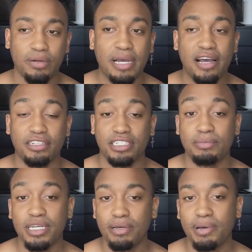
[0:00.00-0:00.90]
bashing
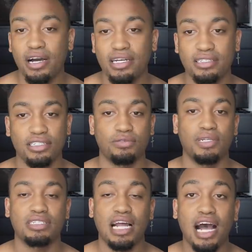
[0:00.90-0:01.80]
me about a
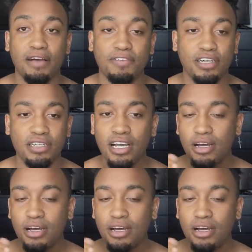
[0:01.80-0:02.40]
situation that I've done,